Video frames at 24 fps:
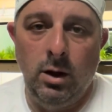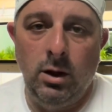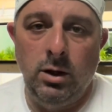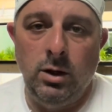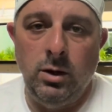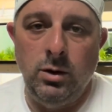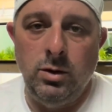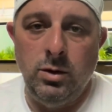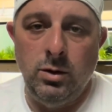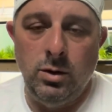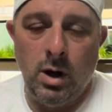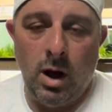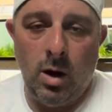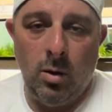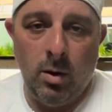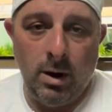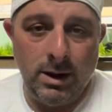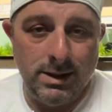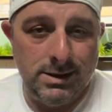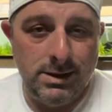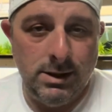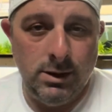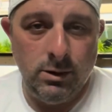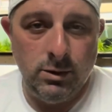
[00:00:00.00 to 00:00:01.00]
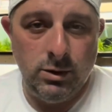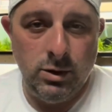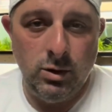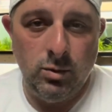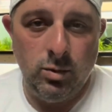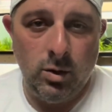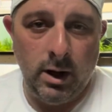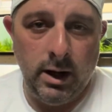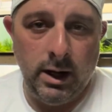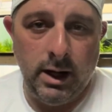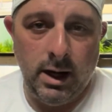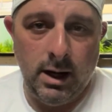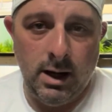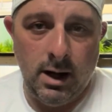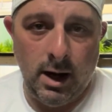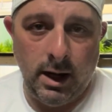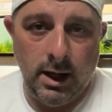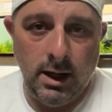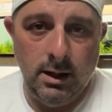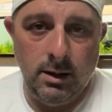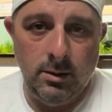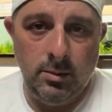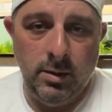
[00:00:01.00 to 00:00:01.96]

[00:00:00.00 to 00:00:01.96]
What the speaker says: You do not want CO2 running at night,